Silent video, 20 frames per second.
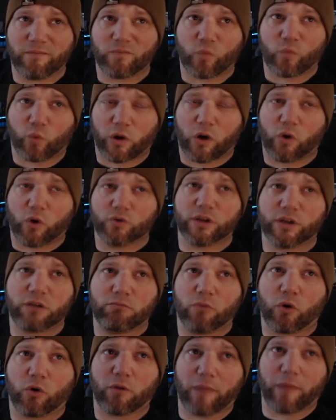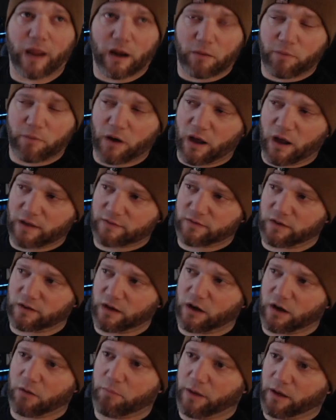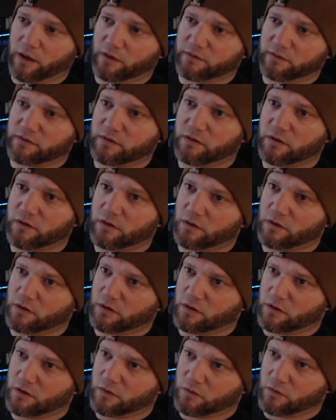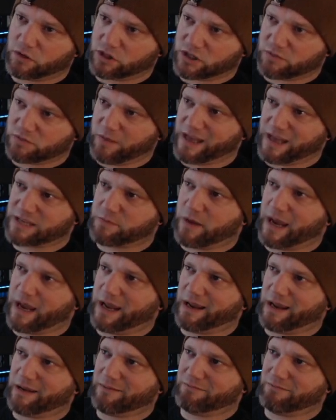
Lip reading: holding more mana pots in our belt, which just makes my